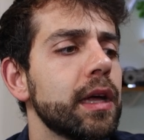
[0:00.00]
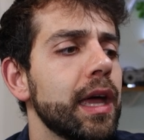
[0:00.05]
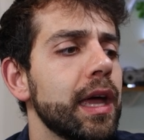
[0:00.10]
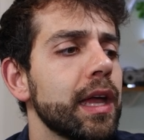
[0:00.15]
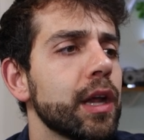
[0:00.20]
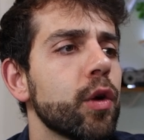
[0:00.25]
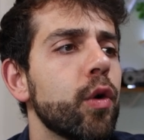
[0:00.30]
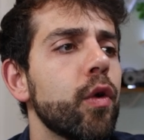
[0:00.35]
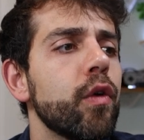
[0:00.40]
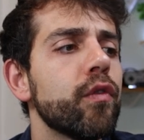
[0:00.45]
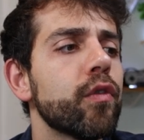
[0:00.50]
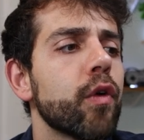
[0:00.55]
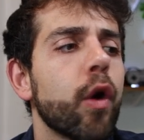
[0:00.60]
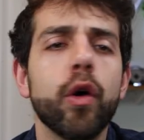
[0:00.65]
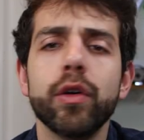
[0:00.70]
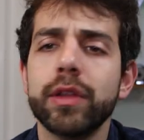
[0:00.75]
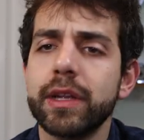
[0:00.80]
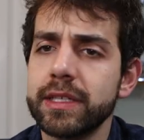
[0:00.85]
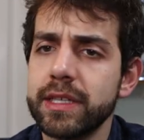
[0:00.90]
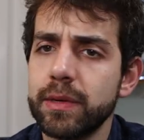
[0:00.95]
and go
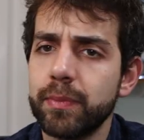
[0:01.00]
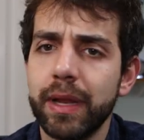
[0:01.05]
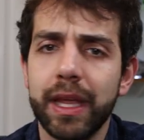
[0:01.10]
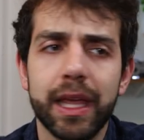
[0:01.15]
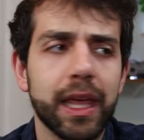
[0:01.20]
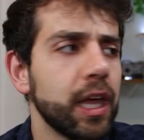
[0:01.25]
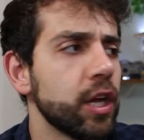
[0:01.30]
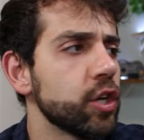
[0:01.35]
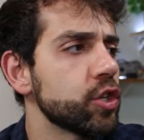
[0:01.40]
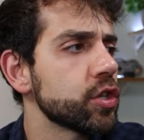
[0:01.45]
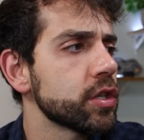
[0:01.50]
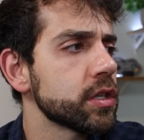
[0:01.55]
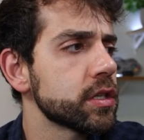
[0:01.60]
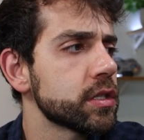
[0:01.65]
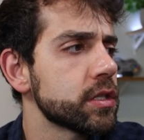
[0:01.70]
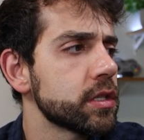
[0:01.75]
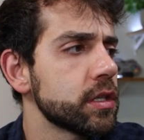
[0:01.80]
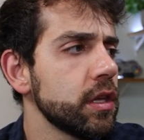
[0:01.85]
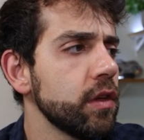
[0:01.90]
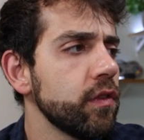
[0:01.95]
for other
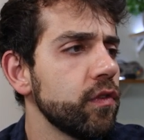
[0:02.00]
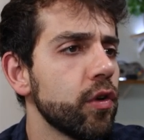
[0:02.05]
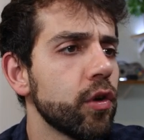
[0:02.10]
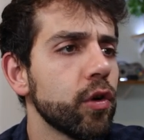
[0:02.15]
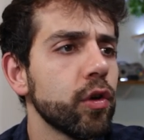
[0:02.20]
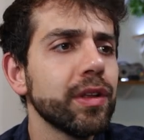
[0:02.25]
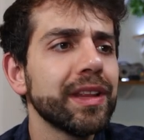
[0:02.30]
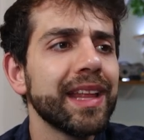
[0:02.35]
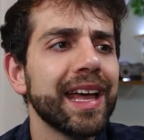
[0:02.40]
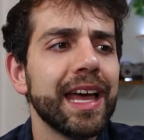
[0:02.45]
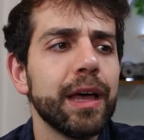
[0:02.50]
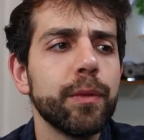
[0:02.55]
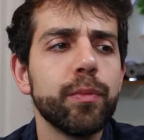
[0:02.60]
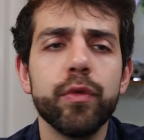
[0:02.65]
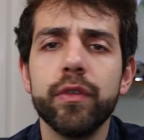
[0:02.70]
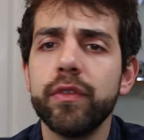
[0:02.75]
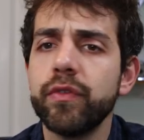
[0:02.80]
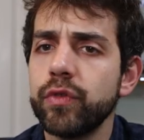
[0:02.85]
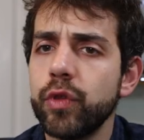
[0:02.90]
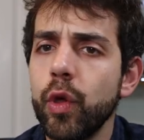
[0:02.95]
applications. If you're not
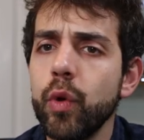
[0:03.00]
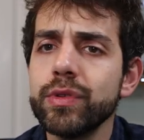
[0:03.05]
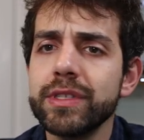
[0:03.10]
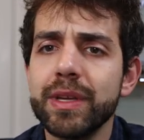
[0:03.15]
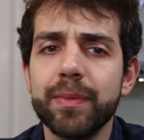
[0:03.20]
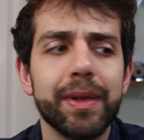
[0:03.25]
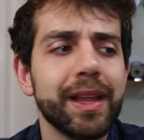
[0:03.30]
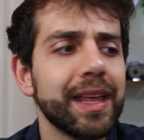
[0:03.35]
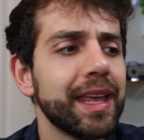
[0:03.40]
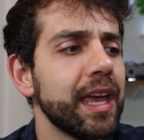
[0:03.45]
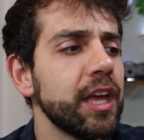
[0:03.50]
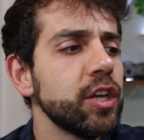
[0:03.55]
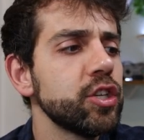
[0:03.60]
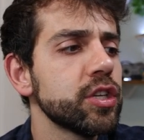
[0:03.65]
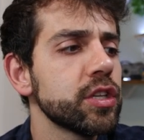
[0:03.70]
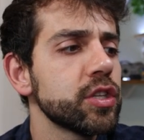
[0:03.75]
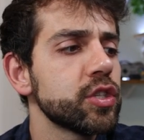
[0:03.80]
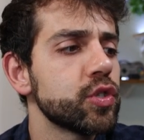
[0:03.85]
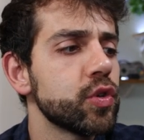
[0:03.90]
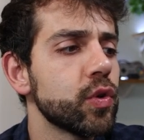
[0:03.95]
happy with those
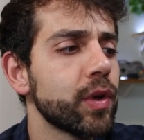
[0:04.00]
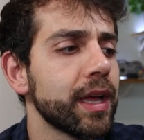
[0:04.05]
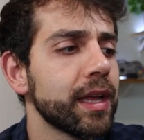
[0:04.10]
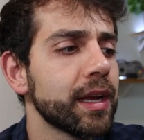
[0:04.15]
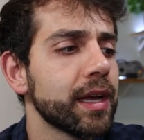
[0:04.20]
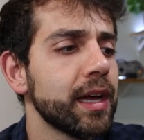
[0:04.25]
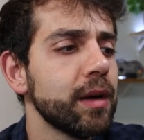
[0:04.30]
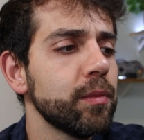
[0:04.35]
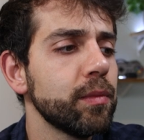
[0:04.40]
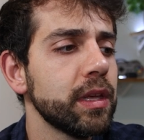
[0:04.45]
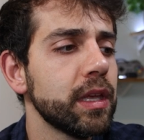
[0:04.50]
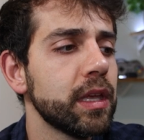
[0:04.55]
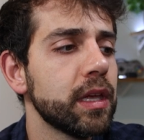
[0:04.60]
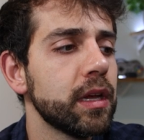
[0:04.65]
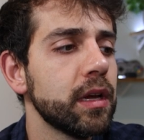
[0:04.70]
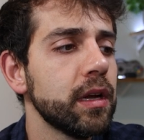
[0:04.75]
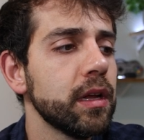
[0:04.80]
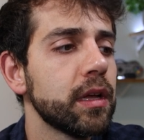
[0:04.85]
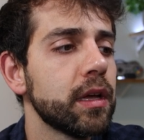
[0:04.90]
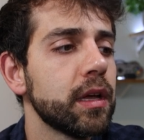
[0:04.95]
applications, you can come
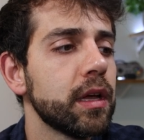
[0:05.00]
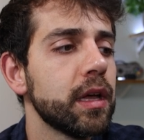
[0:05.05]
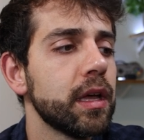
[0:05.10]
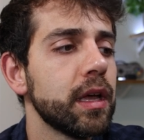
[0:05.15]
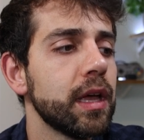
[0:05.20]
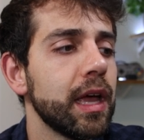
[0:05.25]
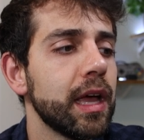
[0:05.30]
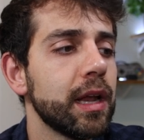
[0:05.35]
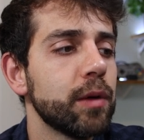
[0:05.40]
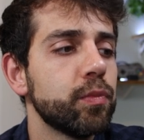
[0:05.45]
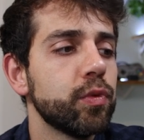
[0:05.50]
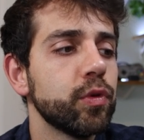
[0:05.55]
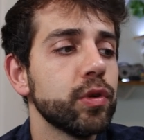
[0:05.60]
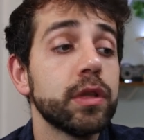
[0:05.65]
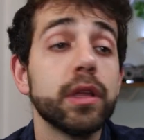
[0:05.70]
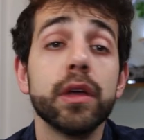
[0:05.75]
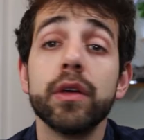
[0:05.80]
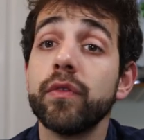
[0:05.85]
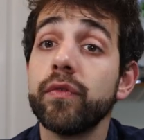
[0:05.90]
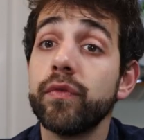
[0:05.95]
here and
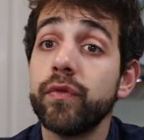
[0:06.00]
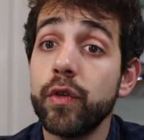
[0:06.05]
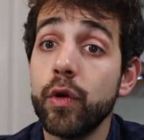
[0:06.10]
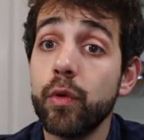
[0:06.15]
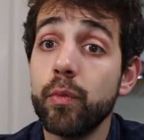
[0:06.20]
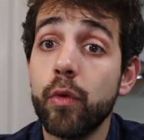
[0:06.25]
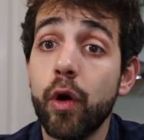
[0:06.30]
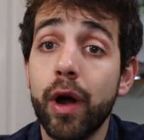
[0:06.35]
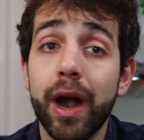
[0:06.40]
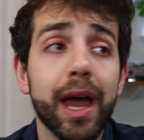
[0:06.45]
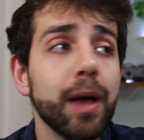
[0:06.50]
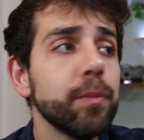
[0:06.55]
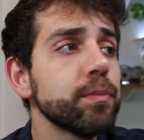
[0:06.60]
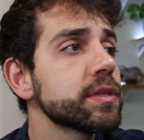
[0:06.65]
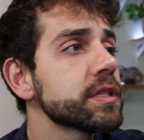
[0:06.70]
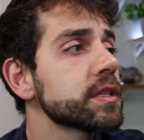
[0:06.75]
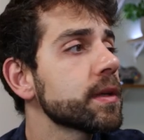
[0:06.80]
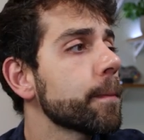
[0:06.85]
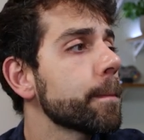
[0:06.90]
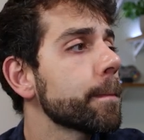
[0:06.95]
put view more apps.